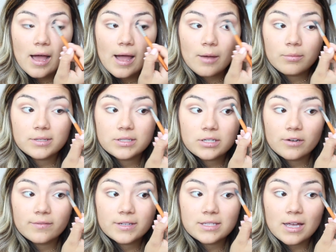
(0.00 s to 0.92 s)
I was
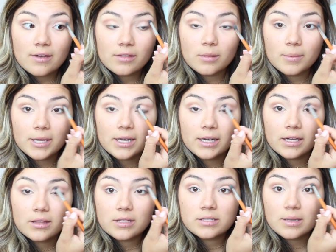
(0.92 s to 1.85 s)
nervous at the
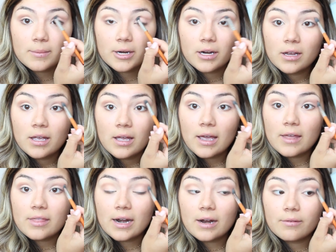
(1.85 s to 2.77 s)
beginning of the summer
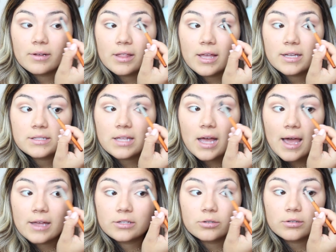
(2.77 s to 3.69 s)
and then I realized that
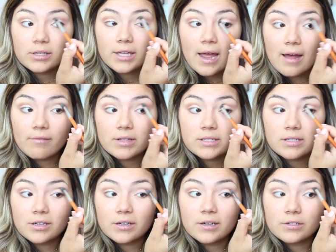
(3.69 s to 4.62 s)
I totally have this
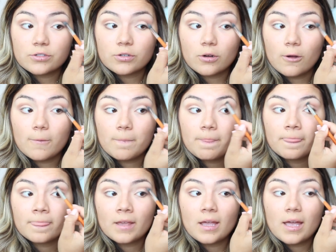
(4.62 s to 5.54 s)
under control
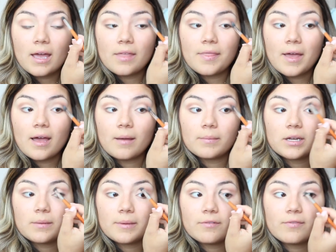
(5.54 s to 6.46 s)
and that I'm
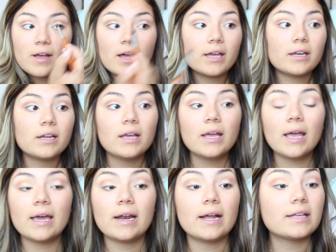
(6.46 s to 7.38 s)
gonna be fine
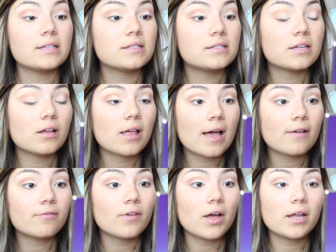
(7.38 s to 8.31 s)
and I can still
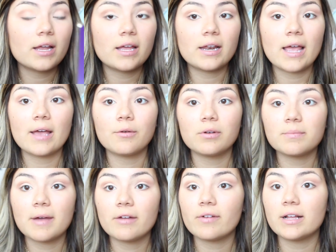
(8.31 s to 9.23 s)
have fun and hang
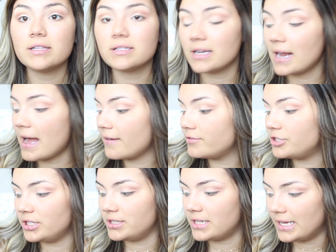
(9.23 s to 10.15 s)
with my friends and have
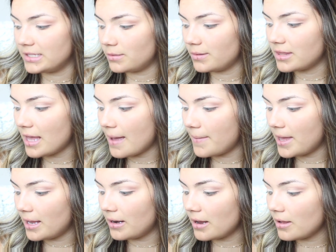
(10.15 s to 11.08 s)
cheat days with them
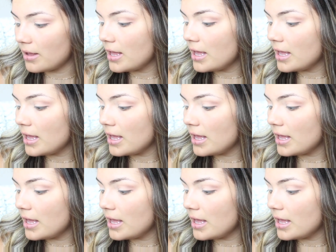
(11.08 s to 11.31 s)
and